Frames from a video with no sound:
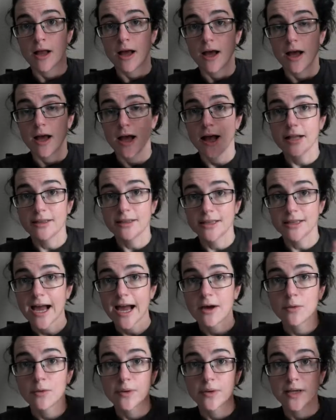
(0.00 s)

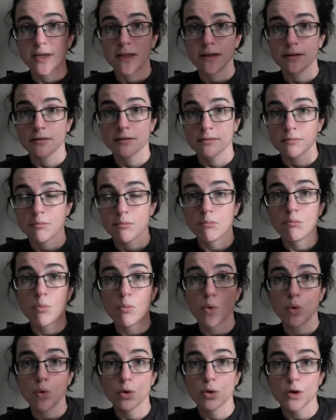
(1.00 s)
allowing
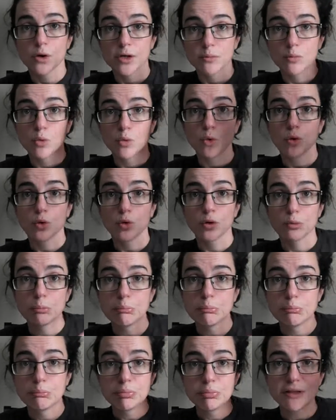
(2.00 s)
more and more
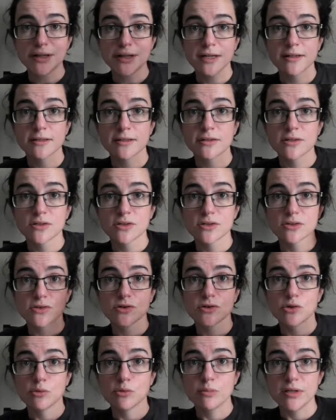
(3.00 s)
plants
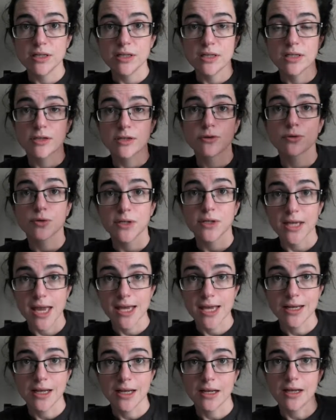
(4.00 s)
to be
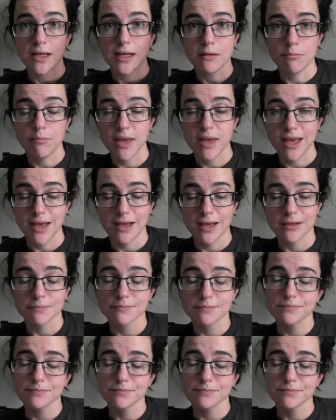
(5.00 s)
created and made.